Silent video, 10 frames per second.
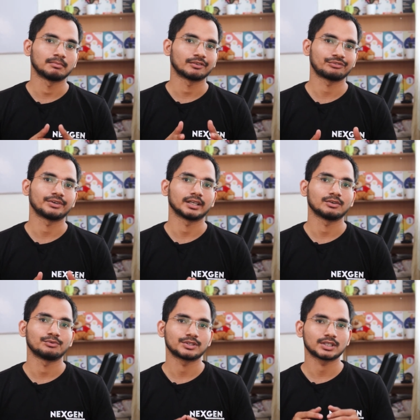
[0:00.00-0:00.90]

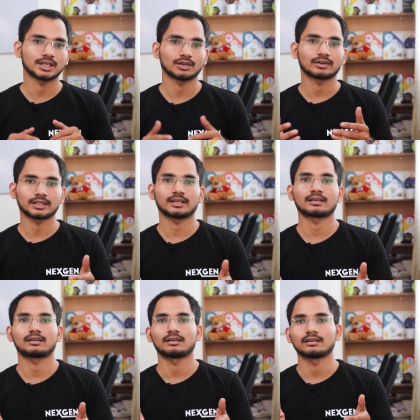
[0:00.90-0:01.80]
bug-free, we secure
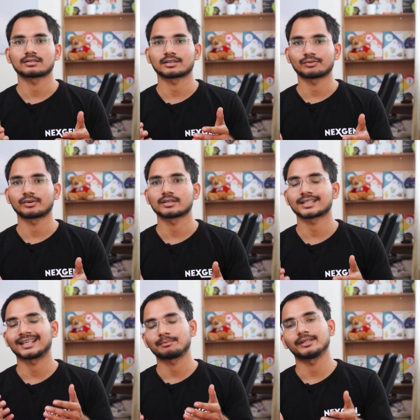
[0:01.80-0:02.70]
their servers
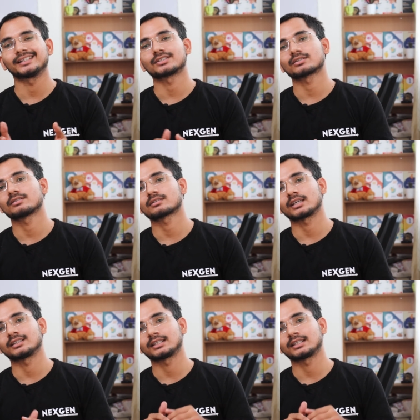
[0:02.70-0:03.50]
and applications and